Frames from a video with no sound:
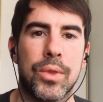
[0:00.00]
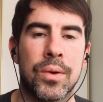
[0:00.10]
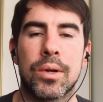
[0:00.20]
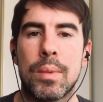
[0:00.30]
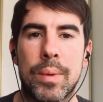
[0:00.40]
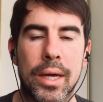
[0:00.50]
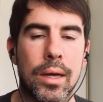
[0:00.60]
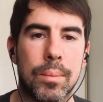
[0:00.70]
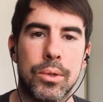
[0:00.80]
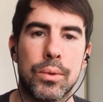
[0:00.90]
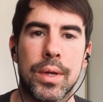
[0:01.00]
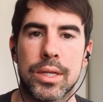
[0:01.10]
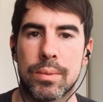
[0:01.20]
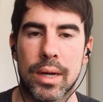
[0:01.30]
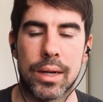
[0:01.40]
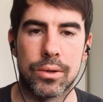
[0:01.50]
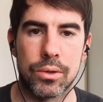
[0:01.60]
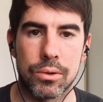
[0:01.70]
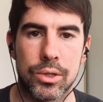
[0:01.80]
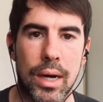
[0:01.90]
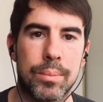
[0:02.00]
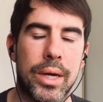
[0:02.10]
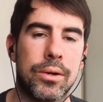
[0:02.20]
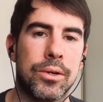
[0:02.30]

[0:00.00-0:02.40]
you're going to be picking up new things about how to do your job better.